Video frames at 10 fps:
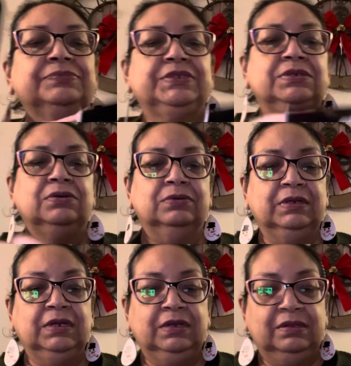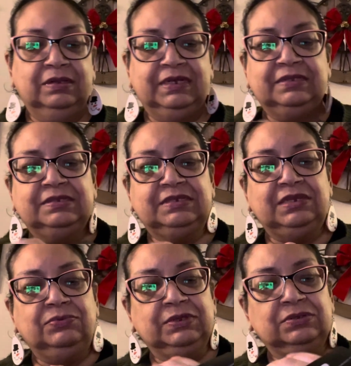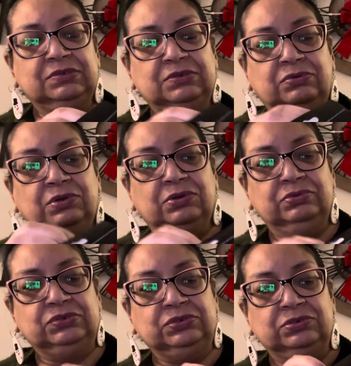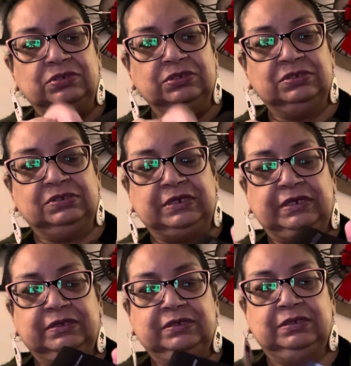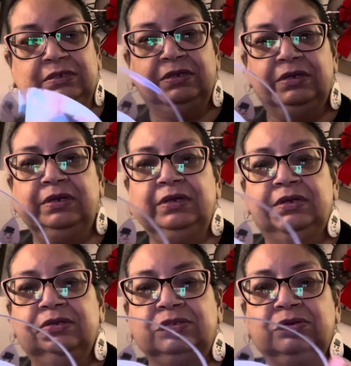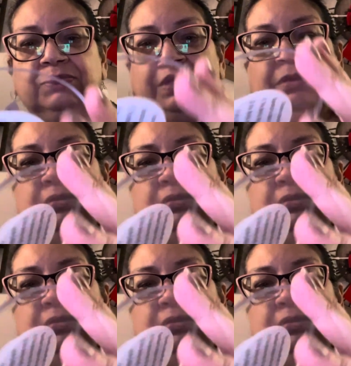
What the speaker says: So let's see what this little coaster looks like. So there